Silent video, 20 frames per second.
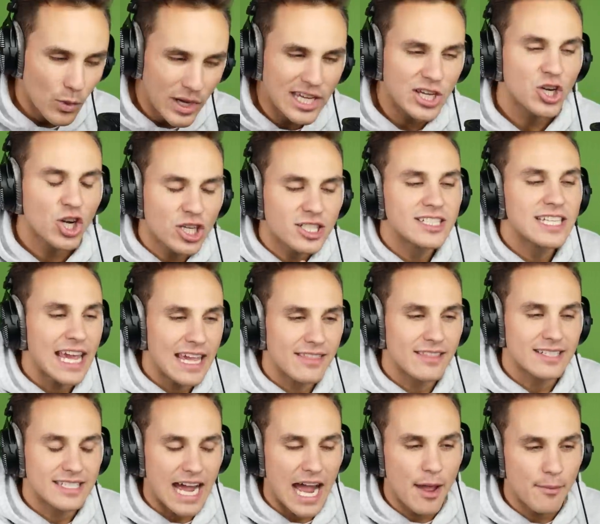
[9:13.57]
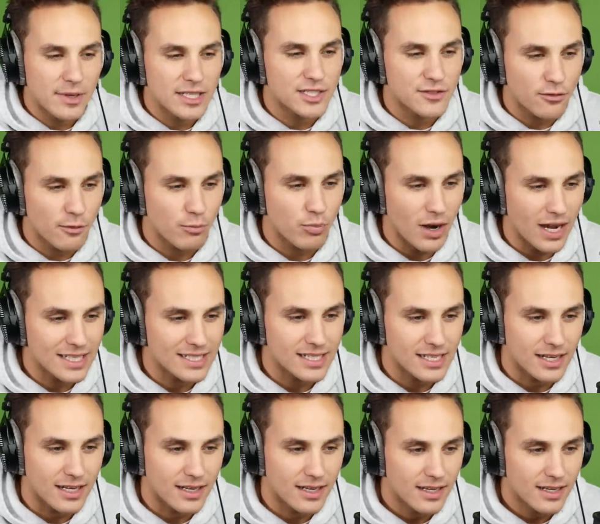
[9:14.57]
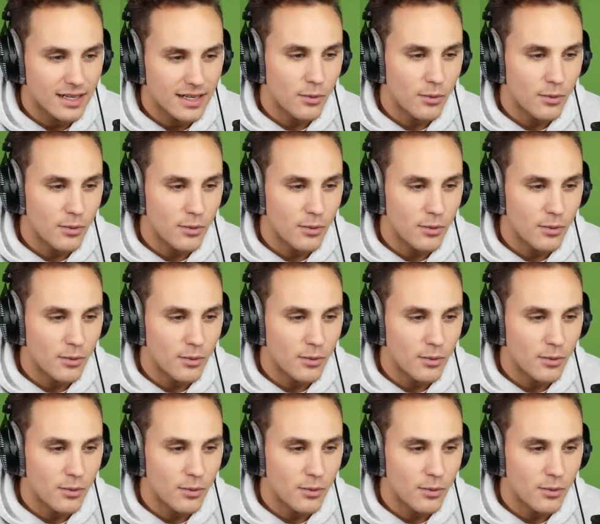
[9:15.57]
We could take the diamonds from Preston.